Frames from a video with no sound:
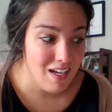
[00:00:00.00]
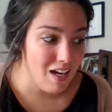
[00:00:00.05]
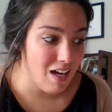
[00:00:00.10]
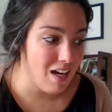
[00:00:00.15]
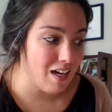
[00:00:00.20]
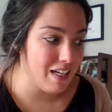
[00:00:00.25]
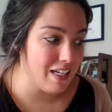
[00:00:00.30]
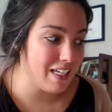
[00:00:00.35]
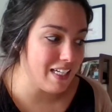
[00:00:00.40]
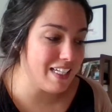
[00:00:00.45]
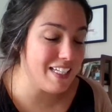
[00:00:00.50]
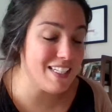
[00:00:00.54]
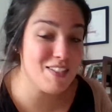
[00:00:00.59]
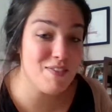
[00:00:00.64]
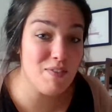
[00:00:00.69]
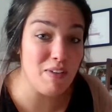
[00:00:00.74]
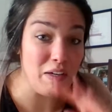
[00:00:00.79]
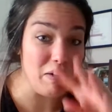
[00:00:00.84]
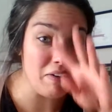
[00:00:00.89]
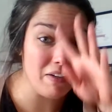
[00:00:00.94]
Uh, it is
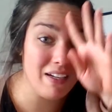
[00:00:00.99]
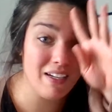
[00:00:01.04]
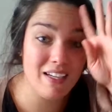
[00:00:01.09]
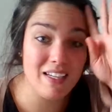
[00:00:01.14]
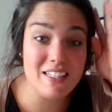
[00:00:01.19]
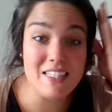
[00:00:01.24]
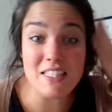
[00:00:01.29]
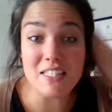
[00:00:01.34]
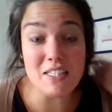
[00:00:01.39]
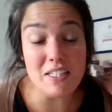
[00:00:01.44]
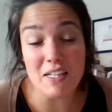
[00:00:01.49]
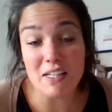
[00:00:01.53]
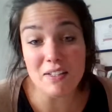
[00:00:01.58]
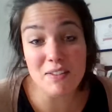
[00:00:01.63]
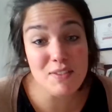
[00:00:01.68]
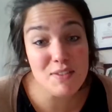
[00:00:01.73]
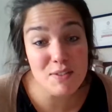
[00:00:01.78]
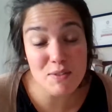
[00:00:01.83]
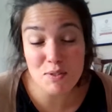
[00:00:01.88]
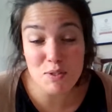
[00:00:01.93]
very, it's
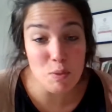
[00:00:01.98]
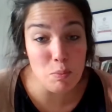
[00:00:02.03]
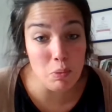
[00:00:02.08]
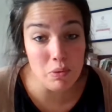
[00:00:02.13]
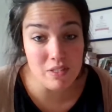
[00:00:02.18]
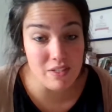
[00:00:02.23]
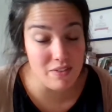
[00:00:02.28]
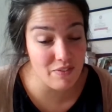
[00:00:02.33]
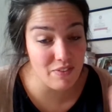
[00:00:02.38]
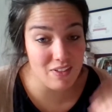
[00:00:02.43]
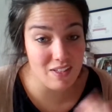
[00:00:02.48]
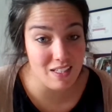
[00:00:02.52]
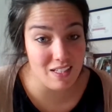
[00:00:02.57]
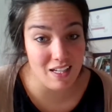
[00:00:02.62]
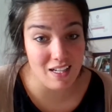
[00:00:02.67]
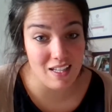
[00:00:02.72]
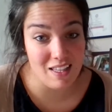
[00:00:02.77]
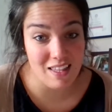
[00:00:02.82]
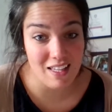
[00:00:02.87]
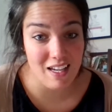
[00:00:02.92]
it's super different than
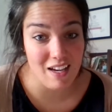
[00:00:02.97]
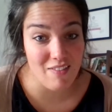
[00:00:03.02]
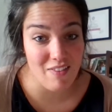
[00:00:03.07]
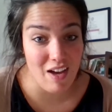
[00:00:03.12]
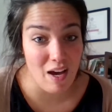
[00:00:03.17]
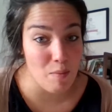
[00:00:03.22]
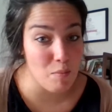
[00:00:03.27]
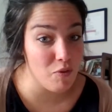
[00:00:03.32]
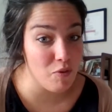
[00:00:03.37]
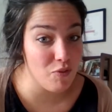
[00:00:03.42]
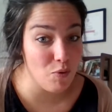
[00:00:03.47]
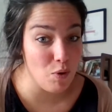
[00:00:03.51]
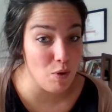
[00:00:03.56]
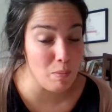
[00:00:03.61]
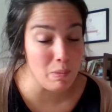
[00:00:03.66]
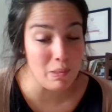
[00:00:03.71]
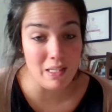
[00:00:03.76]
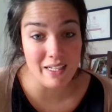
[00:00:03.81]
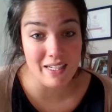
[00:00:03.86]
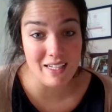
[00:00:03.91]
anything I've had before,
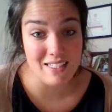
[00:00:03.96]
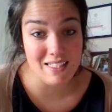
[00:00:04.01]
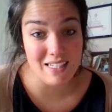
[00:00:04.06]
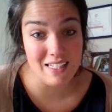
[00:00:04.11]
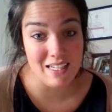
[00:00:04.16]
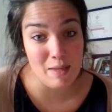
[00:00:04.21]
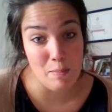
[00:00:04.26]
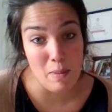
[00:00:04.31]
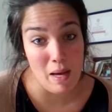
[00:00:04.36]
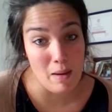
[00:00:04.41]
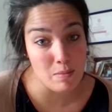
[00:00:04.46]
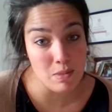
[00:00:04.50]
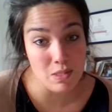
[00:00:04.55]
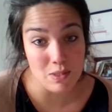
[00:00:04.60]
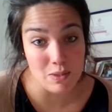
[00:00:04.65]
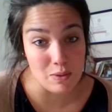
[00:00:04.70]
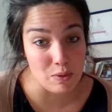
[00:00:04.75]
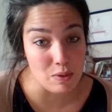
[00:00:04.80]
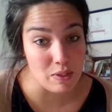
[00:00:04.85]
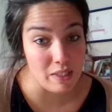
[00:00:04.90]
but like I said, I'm
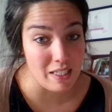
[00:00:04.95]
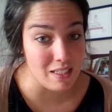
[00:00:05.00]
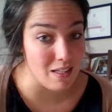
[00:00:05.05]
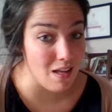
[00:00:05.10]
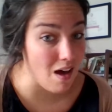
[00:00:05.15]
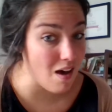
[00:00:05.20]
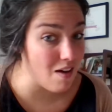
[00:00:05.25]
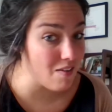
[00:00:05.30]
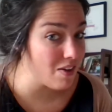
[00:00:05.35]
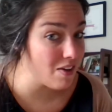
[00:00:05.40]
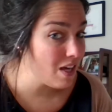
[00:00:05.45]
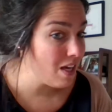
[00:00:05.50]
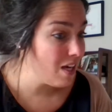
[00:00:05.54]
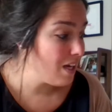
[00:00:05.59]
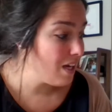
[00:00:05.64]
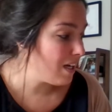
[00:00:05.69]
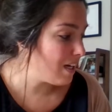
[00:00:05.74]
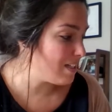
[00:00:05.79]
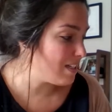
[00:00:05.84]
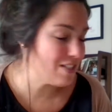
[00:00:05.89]
absolutely in love,
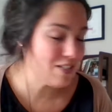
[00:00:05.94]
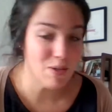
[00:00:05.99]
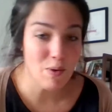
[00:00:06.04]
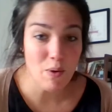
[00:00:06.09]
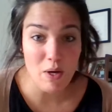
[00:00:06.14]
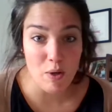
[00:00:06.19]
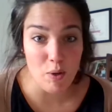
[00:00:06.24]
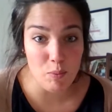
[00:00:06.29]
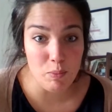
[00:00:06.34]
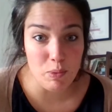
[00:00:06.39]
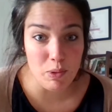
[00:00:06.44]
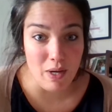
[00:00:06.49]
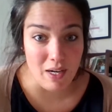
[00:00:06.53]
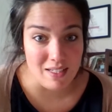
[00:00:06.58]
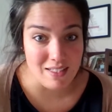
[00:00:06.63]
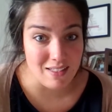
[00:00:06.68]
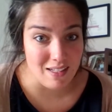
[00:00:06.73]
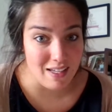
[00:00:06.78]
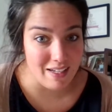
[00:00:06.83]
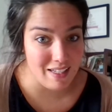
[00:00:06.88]
and so I hope you
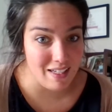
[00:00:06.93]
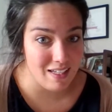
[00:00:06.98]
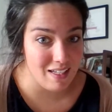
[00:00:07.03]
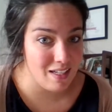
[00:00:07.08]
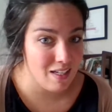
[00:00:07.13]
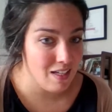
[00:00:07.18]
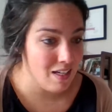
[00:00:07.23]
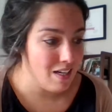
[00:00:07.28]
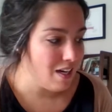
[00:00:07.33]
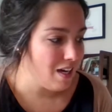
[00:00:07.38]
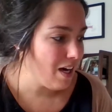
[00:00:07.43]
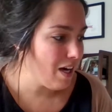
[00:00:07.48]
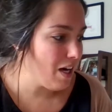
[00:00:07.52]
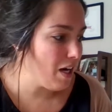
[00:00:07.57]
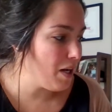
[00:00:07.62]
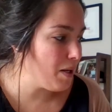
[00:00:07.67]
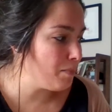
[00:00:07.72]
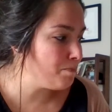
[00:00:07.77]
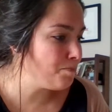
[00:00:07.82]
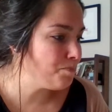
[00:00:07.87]
guys like it.
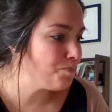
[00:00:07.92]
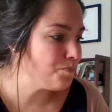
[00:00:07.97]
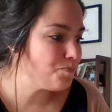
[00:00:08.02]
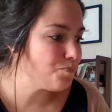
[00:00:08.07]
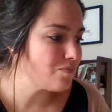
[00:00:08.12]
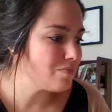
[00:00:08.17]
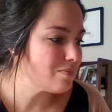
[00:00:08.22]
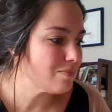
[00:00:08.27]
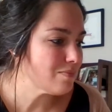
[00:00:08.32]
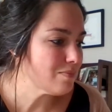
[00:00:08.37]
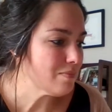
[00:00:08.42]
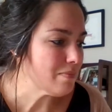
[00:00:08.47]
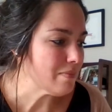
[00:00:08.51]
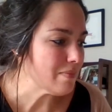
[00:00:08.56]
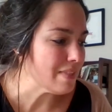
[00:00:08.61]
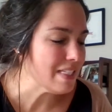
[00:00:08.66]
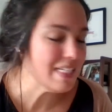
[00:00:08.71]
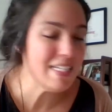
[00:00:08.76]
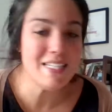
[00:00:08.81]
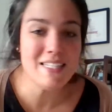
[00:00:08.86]
Um,
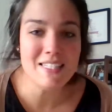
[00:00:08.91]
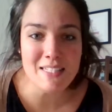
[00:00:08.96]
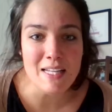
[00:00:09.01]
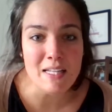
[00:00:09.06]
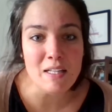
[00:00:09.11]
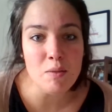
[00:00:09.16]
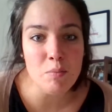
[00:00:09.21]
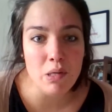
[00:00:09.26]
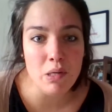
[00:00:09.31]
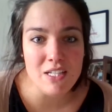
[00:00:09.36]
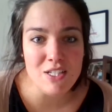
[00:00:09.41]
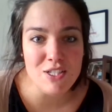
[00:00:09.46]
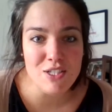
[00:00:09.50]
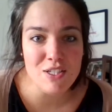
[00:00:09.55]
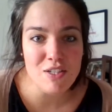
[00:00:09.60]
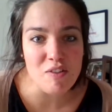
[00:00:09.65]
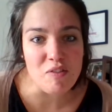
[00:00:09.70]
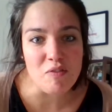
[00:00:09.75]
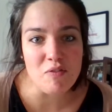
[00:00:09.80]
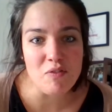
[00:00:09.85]
in
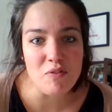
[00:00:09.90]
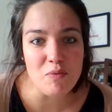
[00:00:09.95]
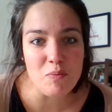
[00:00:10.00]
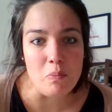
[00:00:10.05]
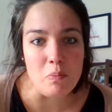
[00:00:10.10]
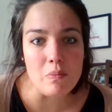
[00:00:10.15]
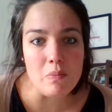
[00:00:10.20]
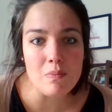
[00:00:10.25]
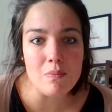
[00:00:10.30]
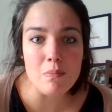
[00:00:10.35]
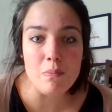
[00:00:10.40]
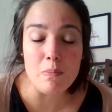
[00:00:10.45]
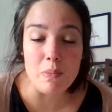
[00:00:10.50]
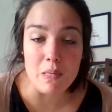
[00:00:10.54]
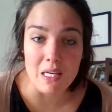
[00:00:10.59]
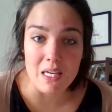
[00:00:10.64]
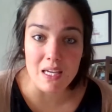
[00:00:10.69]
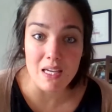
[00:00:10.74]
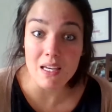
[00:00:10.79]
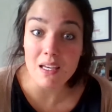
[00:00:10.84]
celebration of
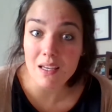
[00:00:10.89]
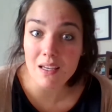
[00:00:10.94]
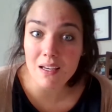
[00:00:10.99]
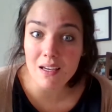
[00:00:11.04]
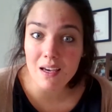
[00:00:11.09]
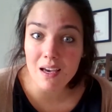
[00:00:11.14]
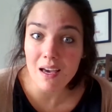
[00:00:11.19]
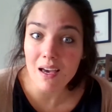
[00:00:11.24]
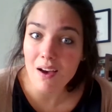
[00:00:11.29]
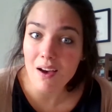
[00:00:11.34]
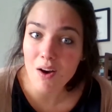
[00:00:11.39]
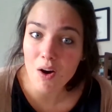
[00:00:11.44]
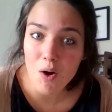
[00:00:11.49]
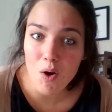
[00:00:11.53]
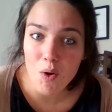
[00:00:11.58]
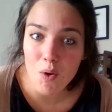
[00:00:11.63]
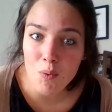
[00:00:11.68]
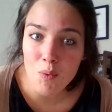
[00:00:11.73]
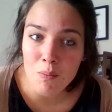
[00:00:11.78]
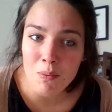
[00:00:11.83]
being at
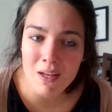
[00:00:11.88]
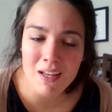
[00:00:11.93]
home,